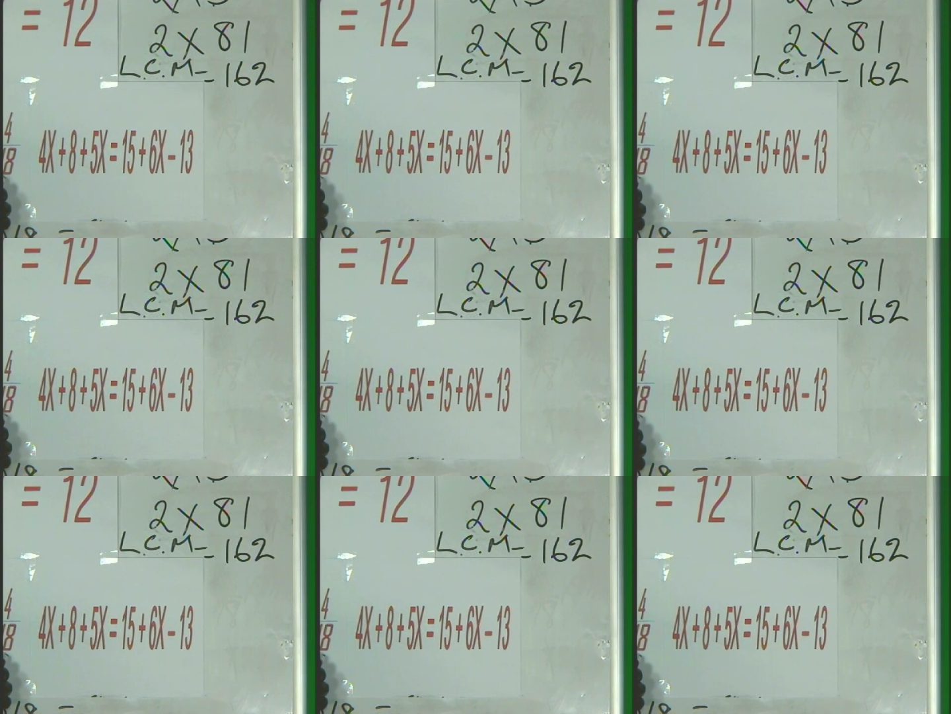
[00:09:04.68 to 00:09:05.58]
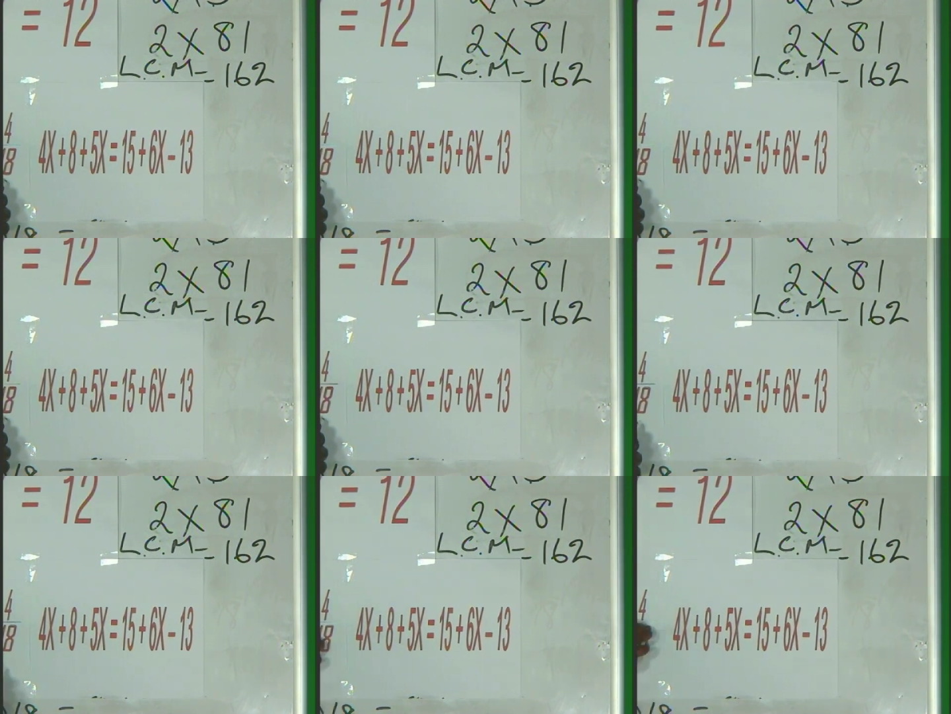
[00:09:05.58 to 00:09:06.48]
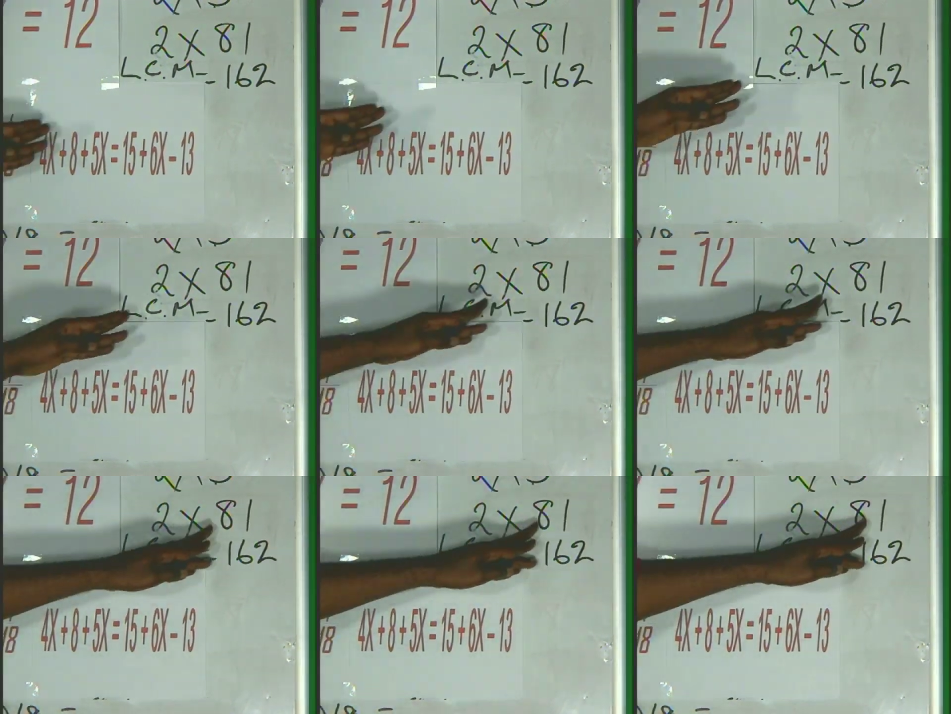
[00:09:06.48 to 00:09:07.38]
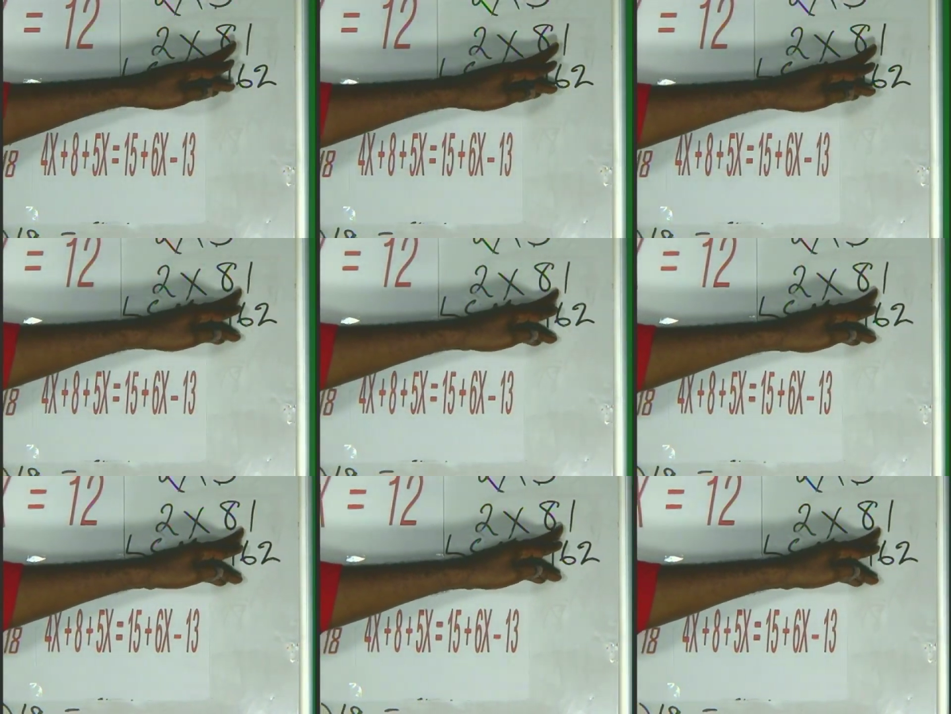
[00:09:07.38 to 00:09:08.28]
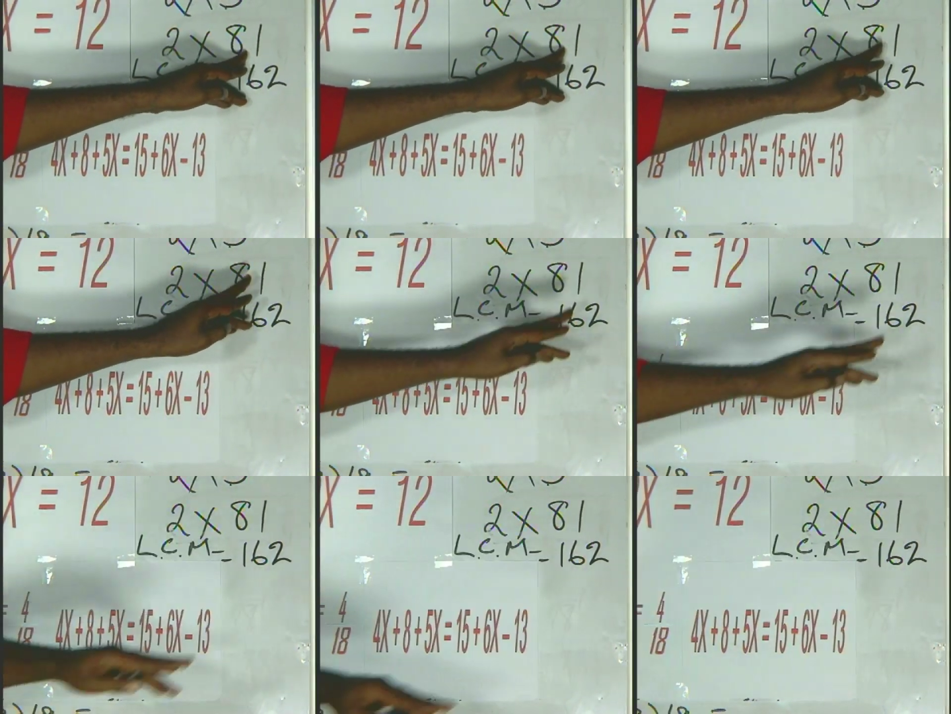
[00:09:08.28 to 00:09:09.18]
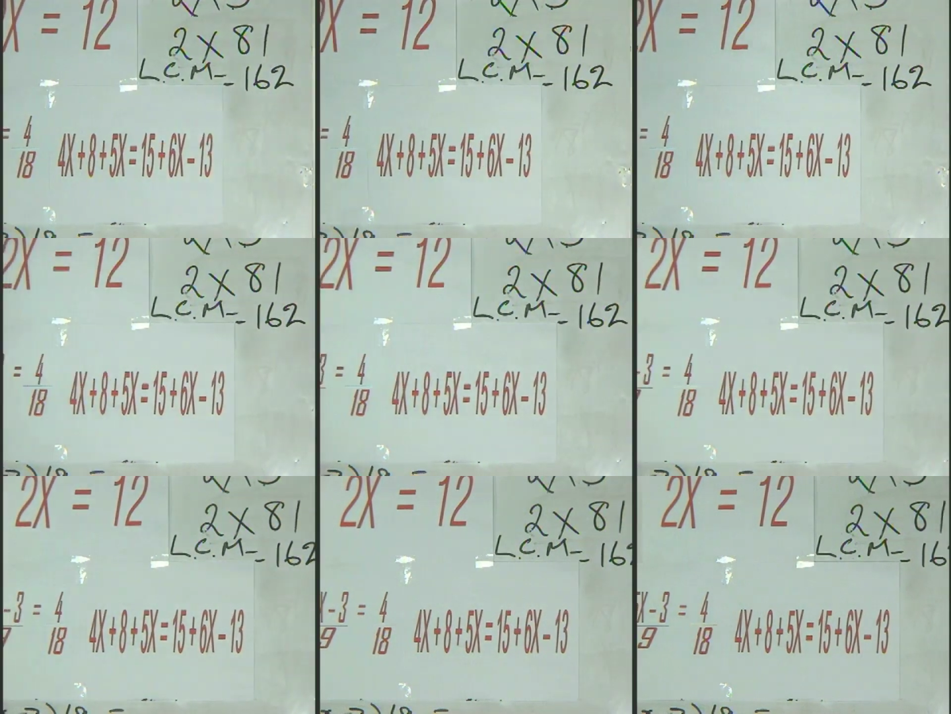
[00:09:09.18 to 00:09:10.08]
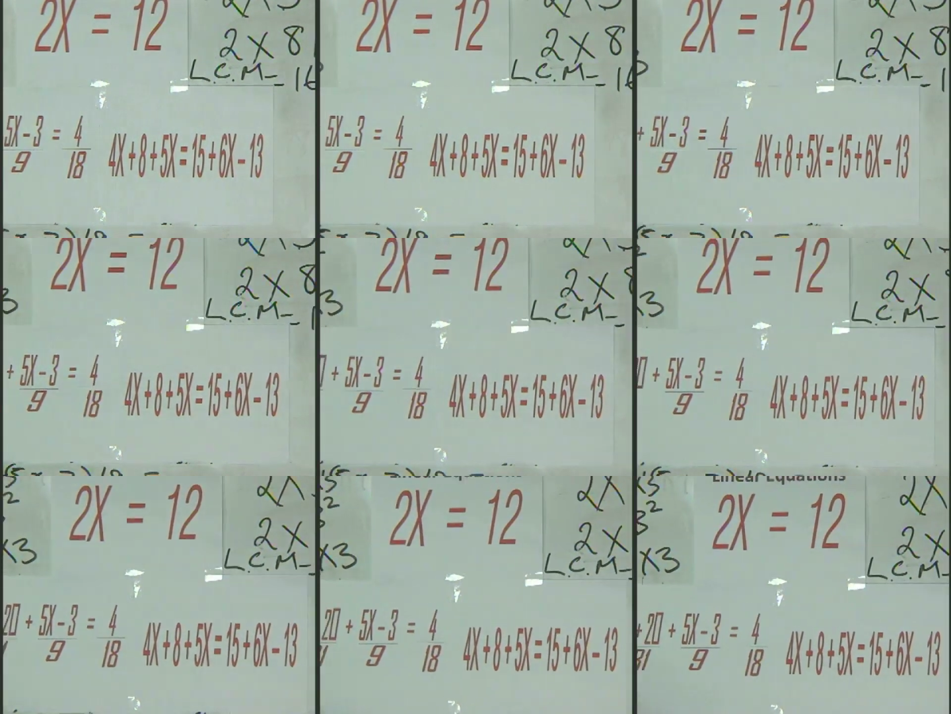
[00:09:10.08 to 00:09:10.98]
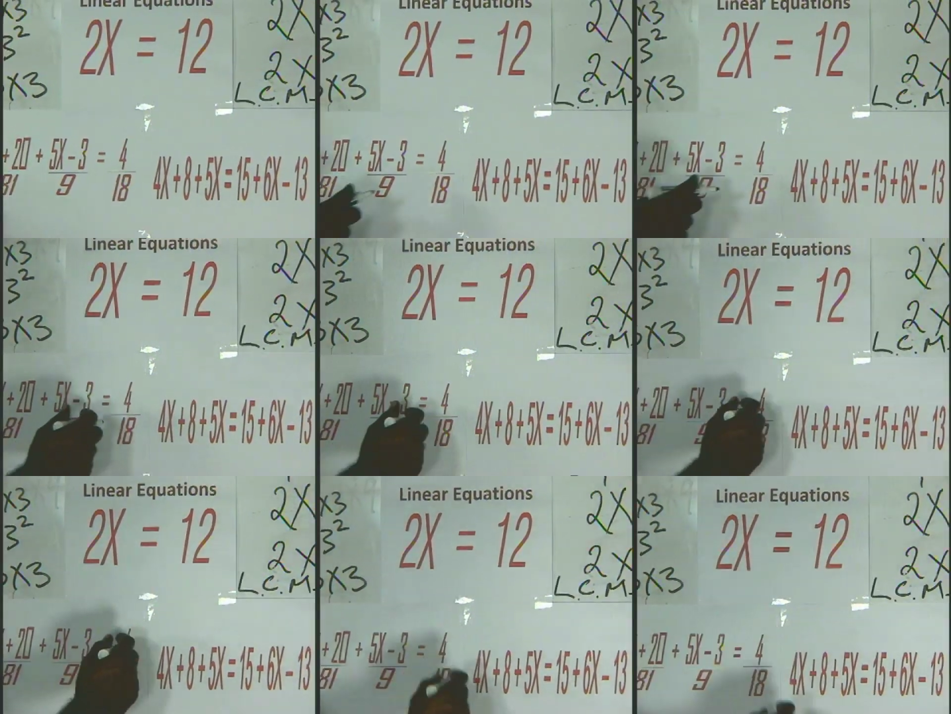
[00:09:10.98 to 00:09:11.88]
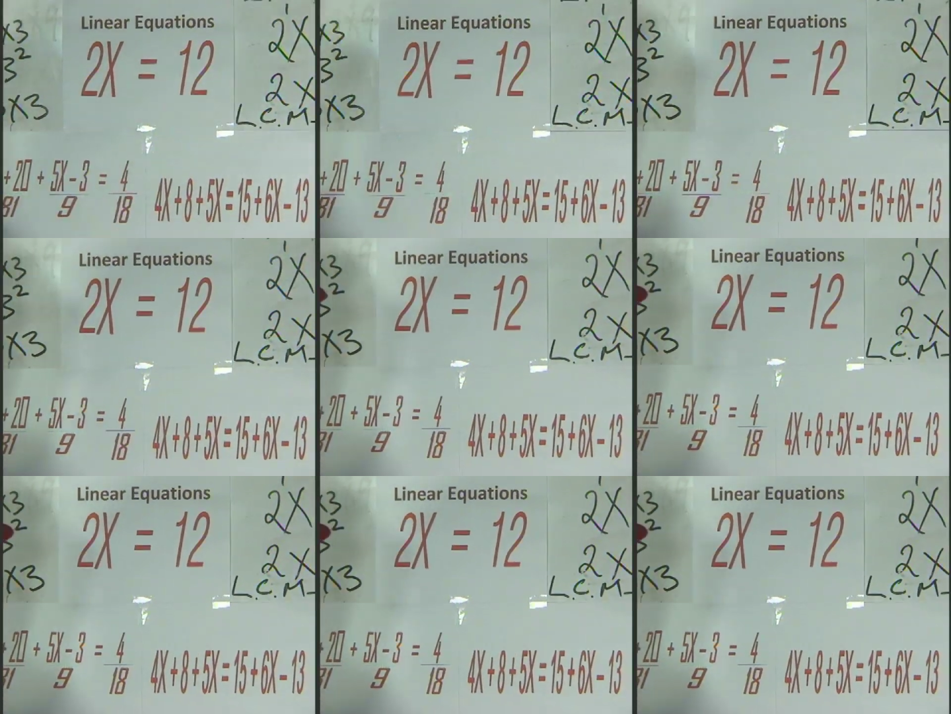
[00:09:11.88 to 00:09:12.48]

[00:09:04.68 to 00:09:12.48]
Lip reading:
[unreadable: no face in view]